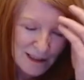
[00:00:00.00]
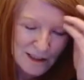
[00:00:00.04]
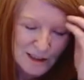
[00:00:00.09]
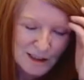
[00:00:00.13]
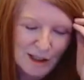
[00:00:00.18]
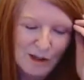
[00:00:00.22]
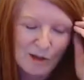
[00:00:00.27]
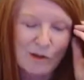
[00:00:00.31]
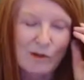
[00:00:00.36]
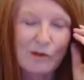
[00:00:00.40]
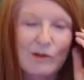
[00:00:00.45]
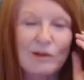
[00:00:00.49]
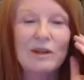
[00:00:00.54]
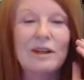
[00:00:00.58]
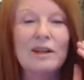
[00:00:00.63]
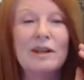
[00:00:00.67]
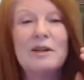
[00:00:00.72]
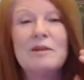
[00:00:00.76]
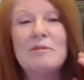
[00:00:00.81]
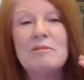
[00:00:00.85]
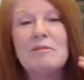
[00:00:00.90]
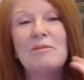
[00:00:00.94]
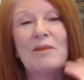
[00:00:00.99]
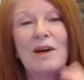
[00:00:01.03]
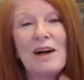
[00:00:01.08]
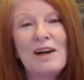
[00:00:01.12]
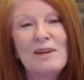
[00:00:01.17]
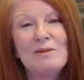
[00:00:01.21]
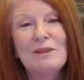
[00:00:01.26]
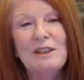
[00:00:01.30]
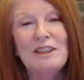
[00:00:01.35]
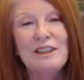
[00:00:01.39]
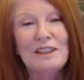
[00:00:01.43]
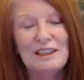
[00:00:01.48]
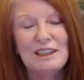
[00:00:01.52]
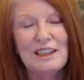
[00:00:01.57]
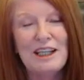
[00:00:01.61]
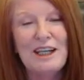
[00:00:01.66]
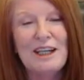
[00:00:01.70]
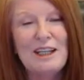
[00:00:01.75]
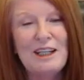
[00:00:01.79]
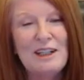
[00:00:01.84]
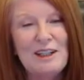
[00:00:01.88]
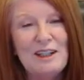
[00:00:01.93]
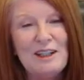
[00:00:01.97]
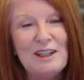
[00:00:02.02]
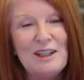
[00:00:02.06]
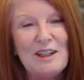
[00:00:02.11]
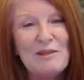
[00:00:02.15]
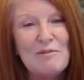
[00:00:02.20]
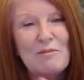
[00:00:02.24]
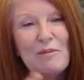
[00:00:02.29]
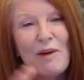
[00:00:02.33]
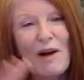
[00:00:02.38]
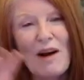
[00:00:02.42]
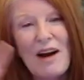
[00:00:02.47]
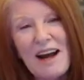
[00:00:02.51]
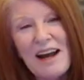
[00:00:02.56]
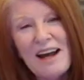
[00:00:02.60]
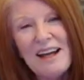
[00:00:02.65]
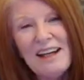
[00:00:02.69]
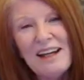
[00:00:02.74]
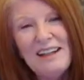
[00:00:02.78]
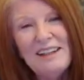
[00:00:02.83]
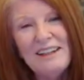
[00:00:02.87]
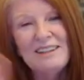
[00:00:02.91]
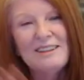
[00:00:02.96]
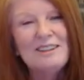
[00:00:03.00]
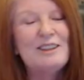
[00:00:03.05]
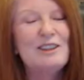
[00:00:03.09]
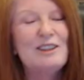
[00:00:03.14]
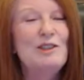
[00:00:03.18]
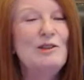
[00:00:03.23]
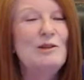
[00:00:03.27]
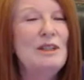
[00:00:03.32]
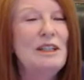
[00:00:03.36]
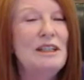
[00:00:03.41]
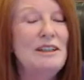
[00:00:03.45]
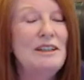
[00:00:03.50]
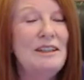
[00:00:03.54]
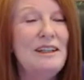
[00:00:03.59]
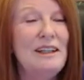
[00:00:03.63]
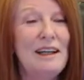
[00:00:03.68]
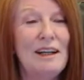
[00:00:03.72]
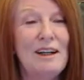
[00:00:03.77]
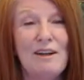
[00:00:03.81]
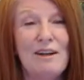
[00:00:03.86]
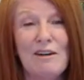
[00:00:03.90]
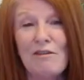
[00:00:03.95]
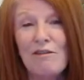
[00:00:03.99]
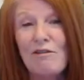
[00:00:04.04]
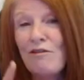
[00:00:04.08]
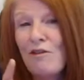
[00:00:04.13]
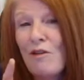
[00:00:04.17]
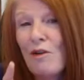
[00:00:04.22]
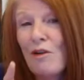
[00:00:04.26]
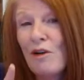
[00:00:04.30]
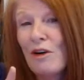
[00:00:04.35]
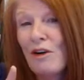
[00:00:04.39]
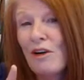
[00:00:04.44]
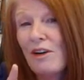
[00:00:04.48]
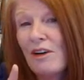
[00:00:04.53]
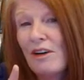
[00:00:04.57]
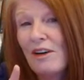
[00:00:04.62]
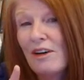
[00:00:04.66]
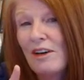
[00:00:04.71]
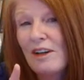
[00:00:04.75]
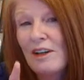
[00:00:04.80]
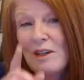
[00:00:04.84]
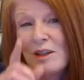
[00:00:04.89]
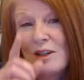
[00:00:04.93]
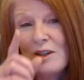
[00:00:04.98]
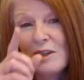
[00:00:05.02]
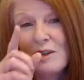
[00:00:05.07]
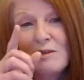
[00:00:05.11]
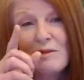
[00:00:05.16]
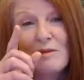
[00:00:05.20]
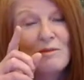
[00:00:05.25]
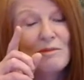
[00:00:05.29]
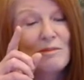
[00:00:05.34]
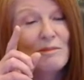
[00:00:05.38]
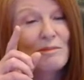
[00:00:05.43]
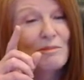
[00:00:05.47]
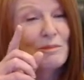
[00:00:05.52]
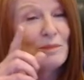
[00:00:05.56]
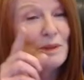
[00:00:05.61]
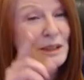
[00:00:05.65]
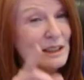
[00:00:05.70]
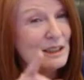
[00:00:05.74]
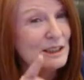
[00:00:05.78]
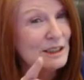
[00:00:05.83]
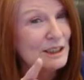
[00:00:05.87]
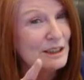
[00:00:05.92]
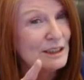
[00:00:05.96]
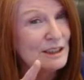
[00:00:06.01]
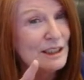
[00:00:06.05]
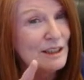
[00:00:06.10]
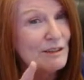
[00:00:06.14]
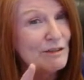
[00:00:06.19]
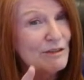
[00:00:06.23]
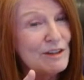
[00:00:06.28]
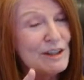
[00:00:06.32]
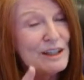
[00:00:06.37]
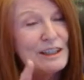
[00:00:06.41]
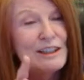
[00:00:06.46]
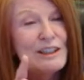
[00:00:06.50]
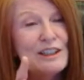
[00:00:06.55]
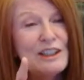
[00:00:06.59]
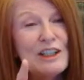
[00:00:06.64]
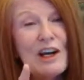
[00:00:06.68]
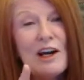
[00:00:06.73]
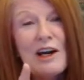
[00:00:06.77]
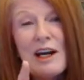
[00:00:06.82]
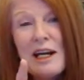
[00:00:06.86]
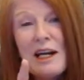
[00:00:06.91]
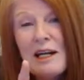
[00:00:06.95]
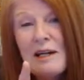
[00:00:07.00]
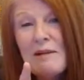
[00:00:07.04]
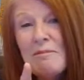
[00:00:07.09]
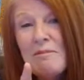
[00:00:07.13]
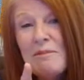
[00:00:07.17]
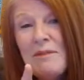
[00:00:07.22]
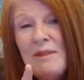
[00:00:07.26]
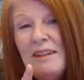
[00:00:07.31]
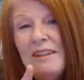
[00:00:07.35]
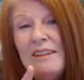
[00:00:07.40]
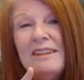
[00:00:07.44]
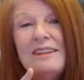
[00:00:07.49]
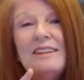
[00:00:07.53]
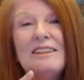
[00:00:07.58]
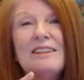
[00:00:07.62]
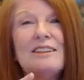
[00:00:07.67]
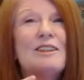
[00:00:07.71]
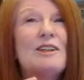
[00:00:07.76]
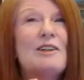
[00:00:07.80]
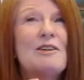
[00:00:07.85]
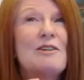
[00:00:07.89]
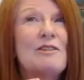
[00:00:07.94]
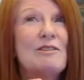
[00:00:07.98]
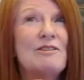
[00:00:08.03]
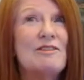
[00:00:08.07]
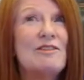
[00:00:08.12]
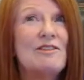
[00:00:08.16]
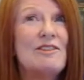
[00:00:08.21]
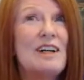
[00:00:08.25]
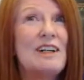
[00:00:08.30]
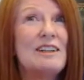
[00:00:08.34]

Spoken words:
So I'm going to say goodbye. Tune in at 4 Pacific time. So